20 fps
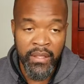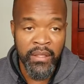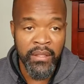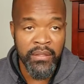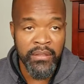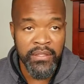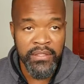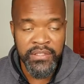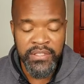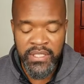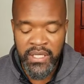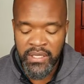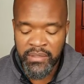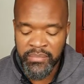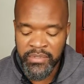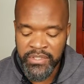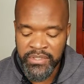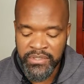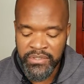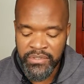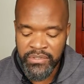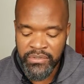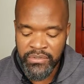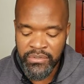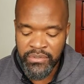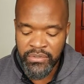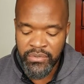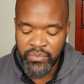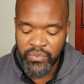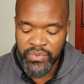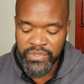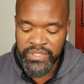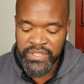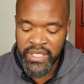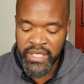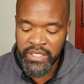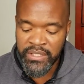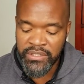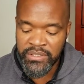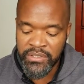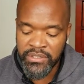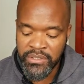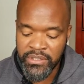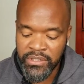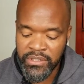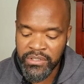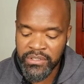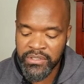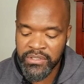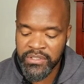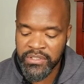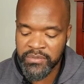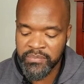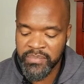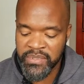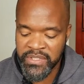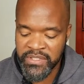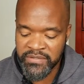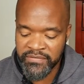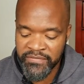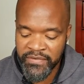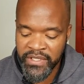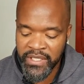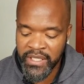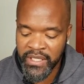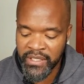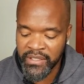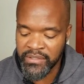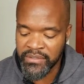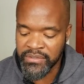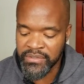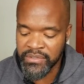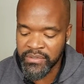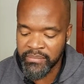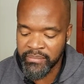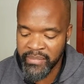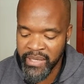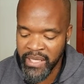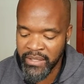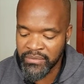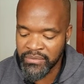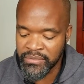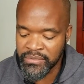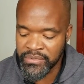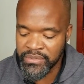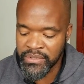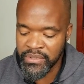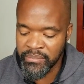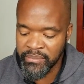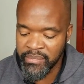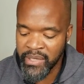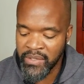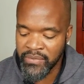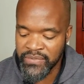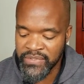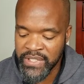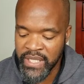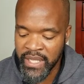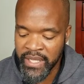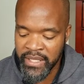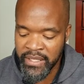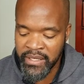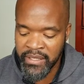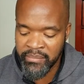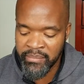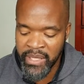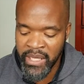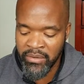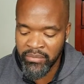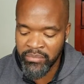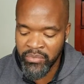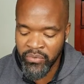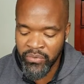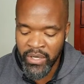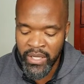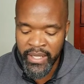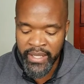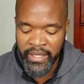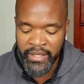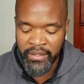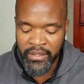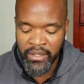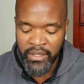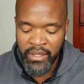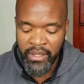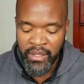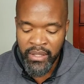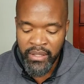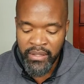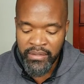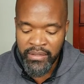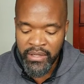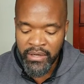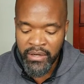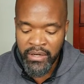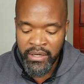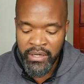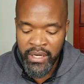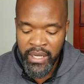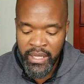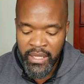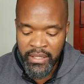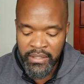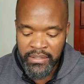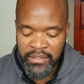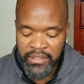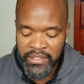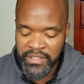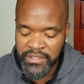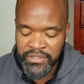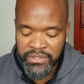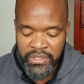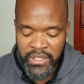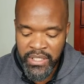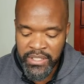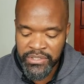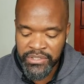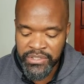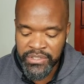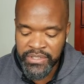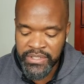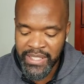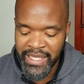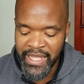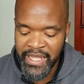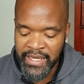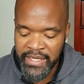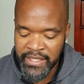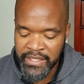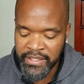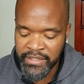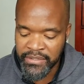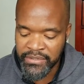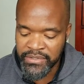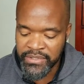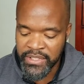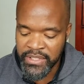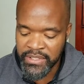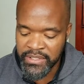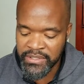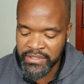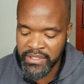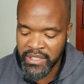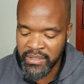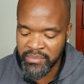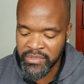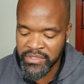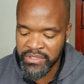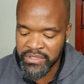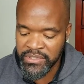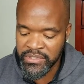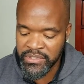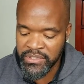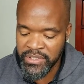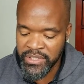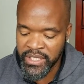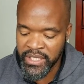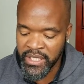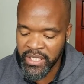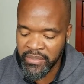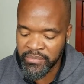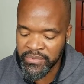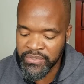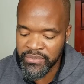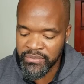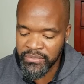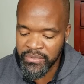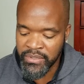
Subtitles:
The psalmist was saying to look to specific hills, mountains, Mount Zion and Mount Moriah. These are not just any hills that the psalmist is looking up to.